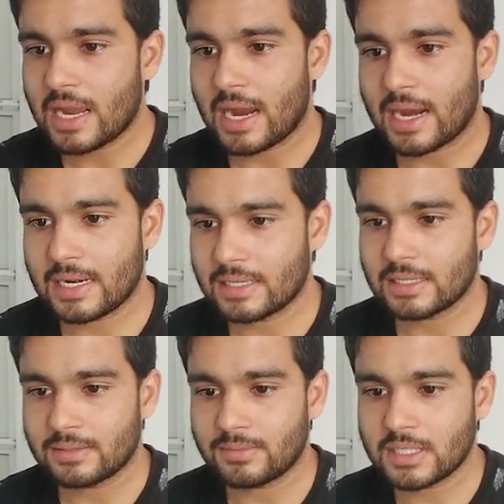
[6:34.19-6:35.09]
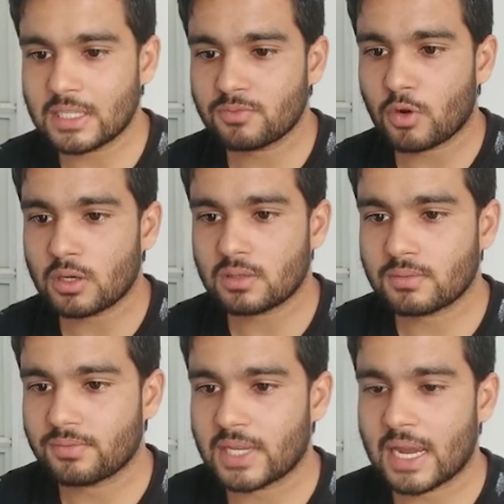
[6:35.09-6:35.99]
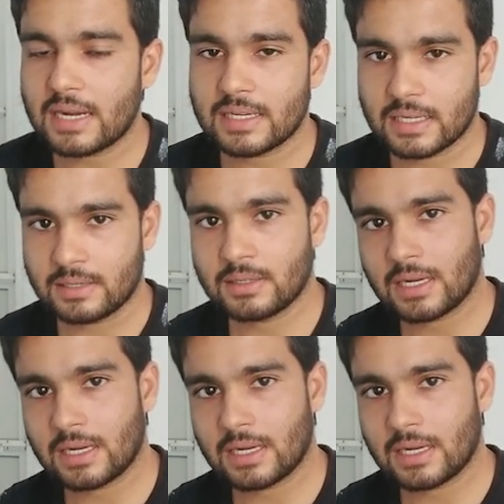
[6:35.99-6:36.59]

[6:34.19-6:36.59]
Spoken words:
and this is what we had done,